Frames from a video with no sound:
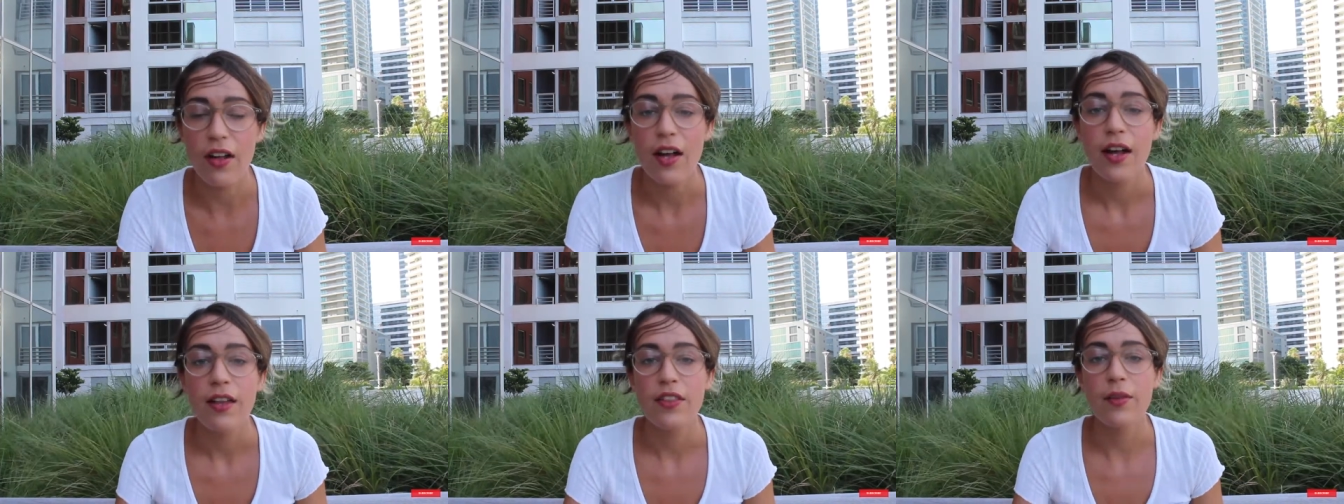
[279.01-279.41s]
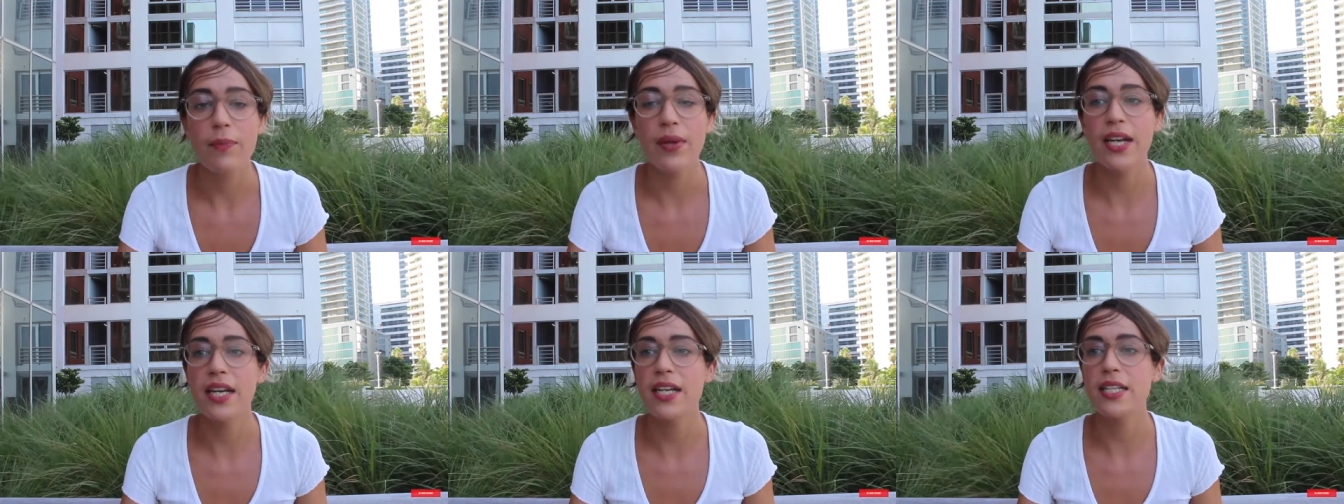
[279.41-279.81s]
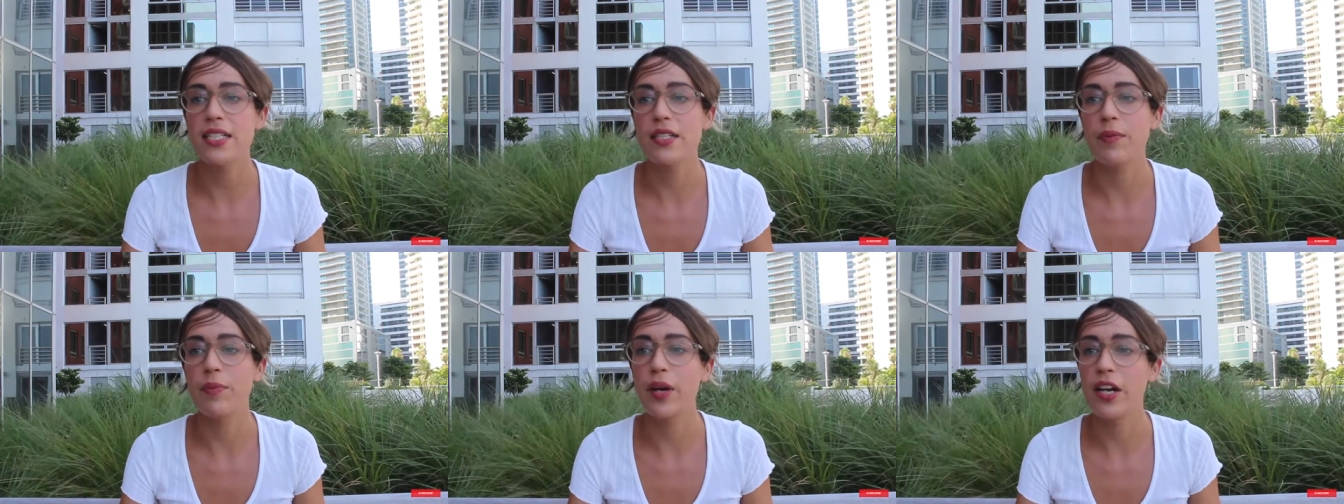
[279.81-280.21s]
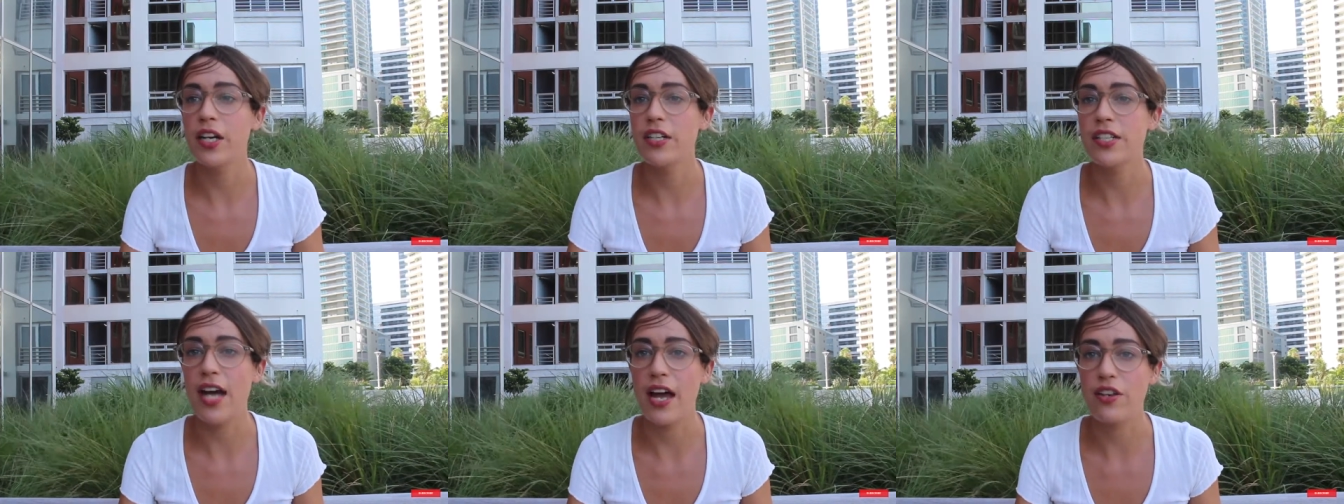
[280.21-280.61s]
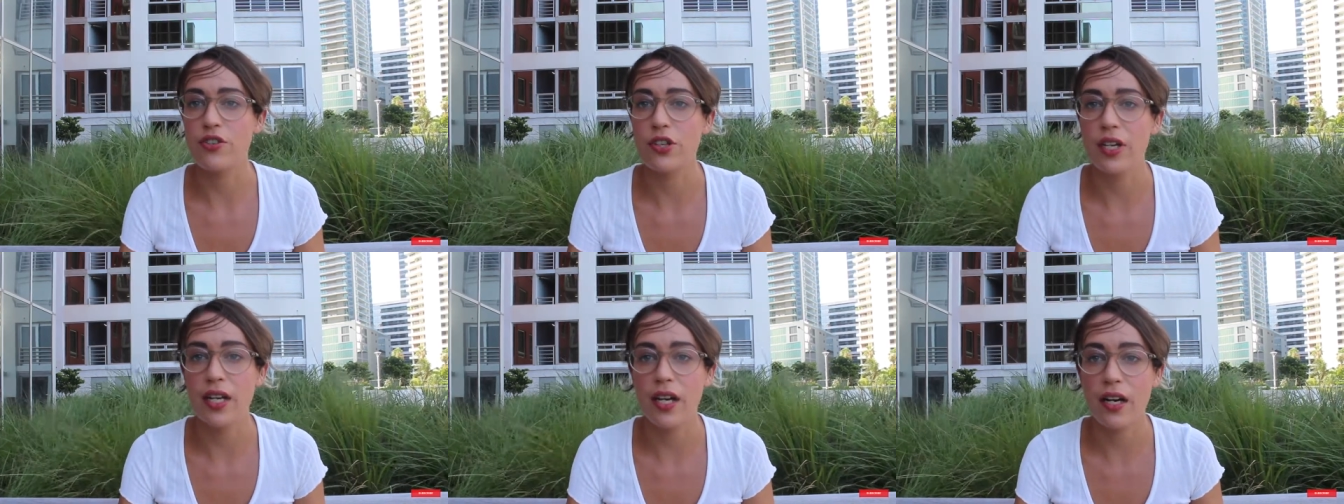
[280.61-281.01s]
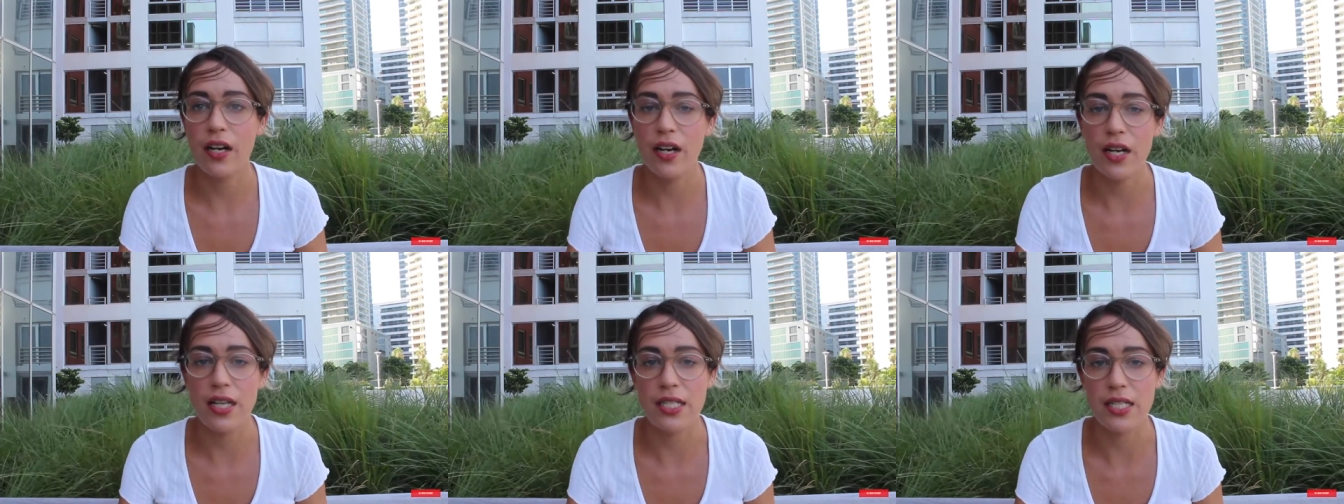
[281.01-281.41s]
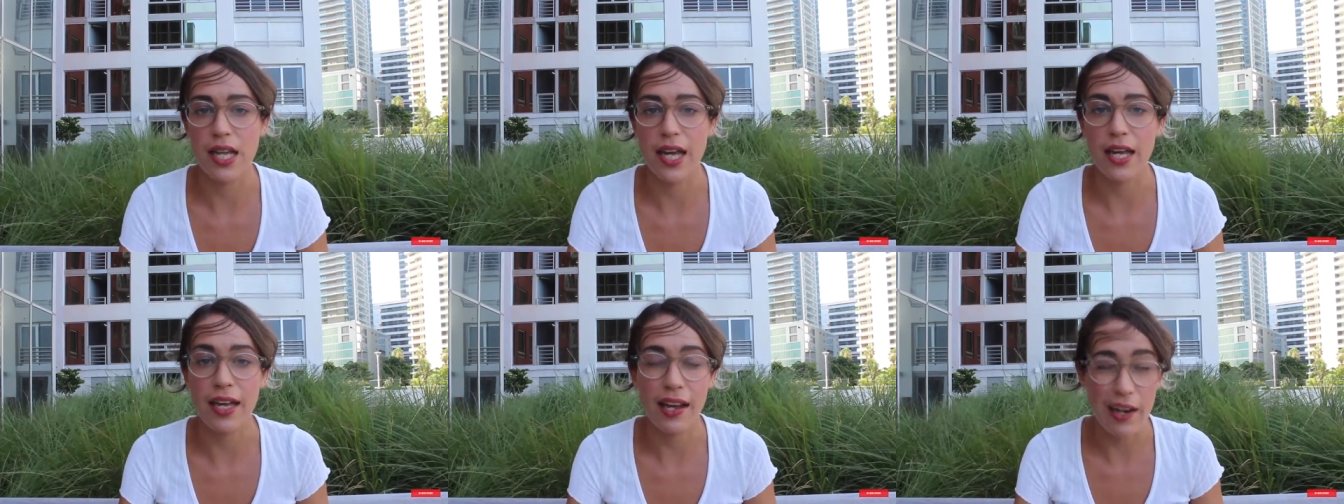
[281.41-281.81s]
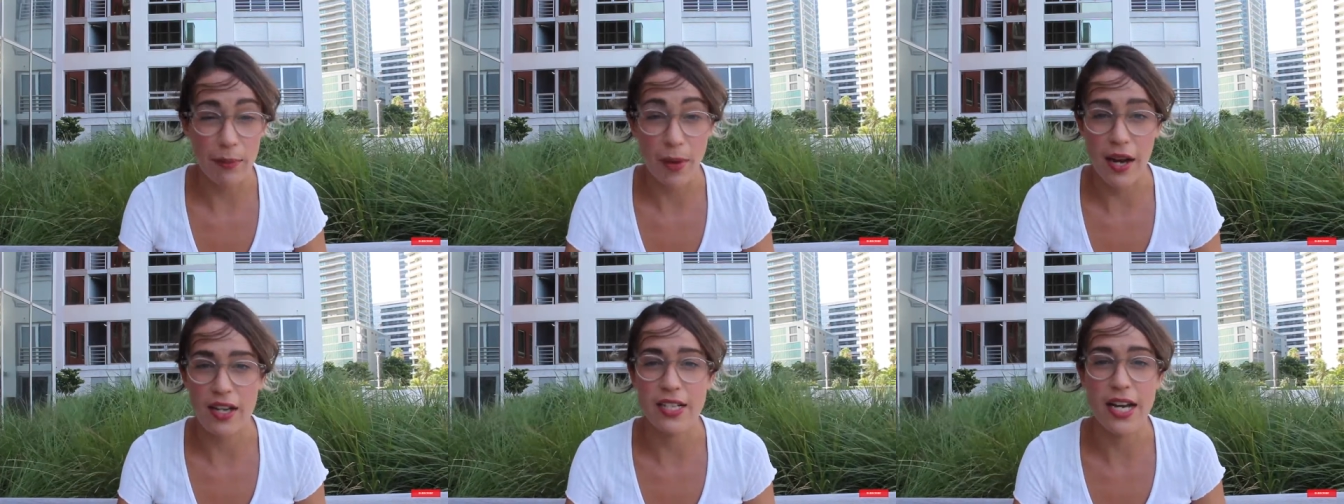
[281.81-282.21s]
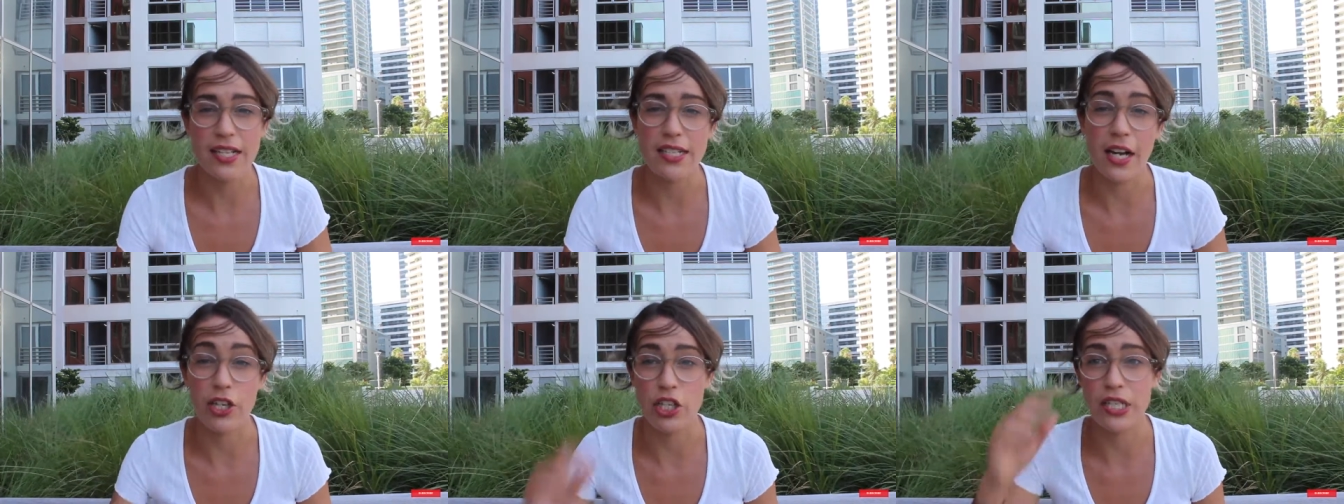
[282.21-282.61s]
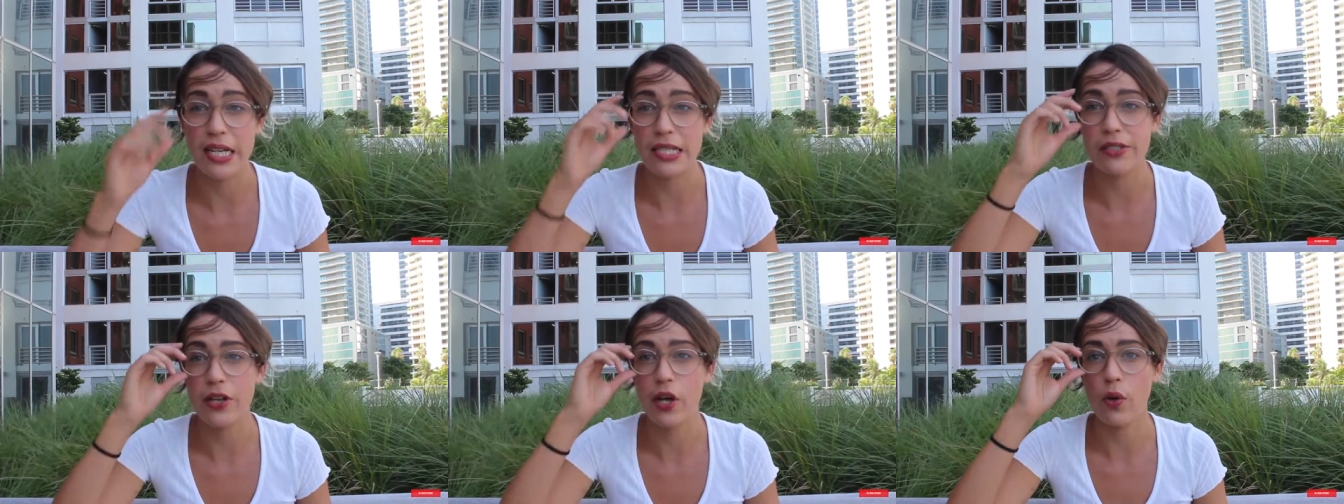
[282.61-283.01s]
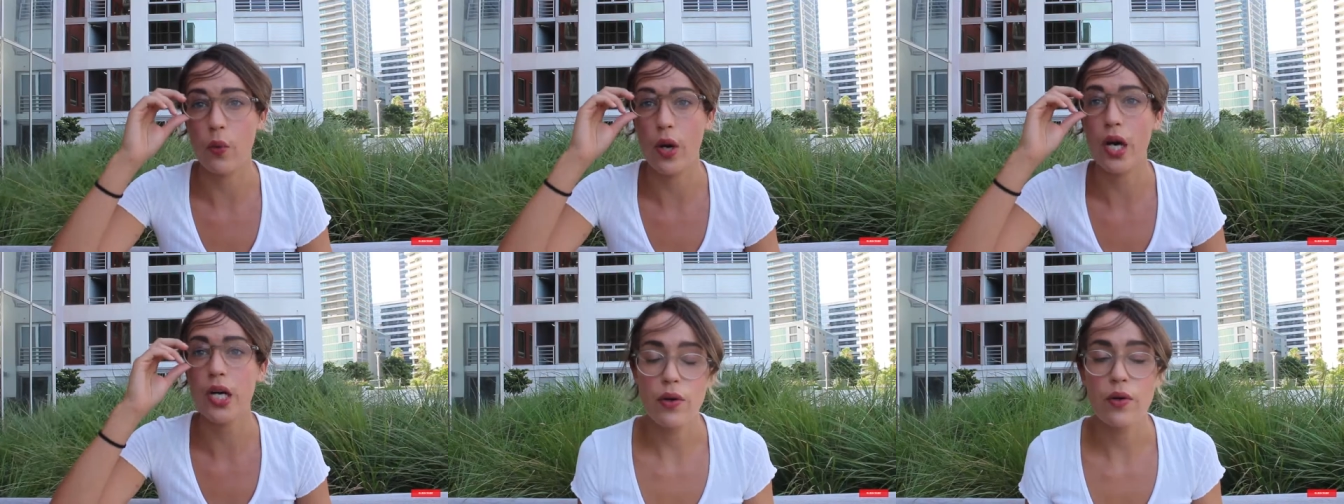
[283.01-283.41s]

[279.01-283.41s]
The biggest barrier to entry here is like getting monetized actually takes a lot of work.